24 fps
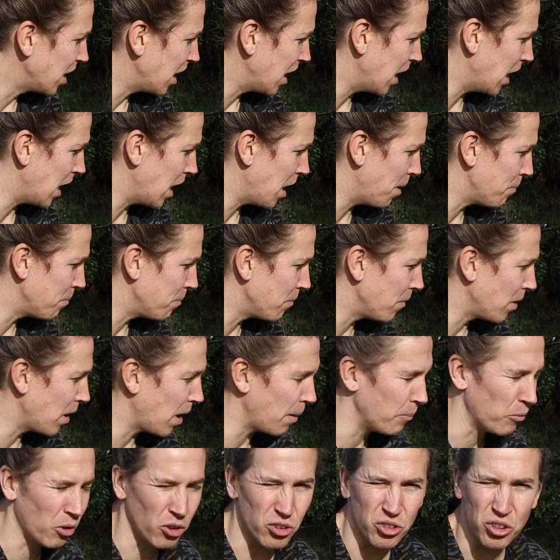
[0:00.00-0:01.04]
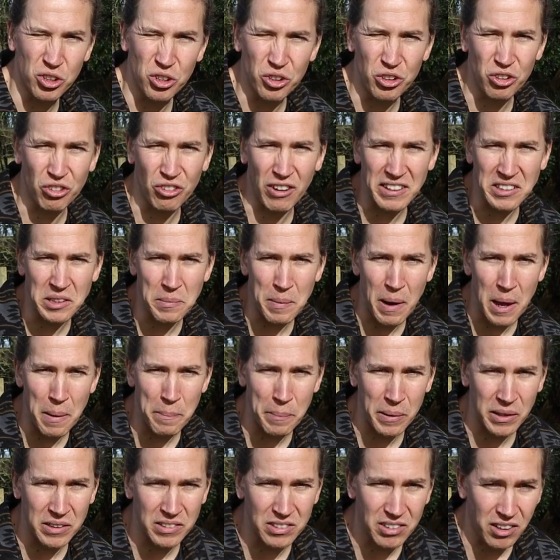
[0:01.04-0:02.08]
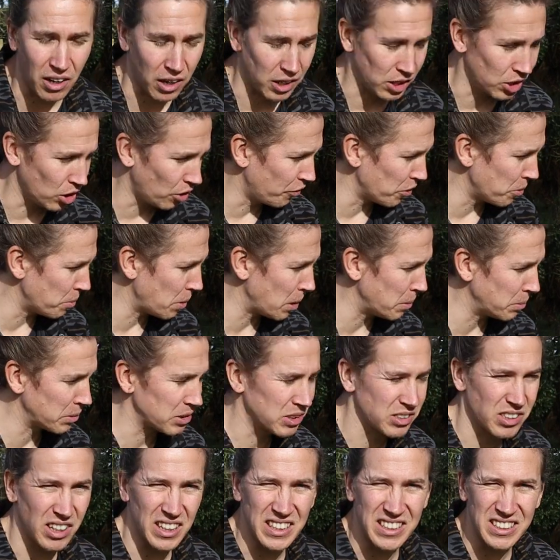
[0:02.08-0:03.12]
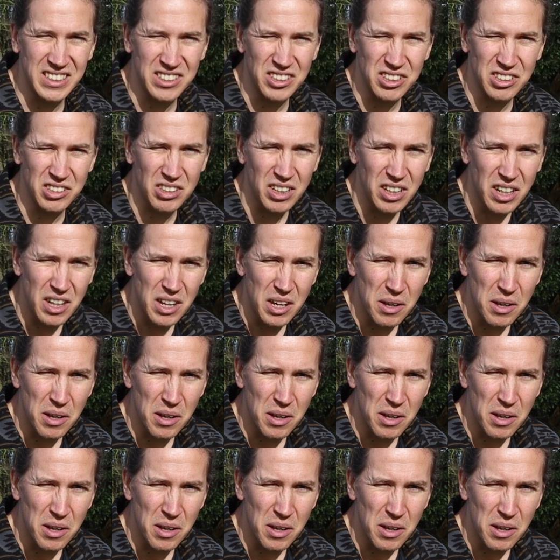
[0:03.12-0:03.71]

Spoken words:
I'm not too stressed about it being slightly off at the moment because I can just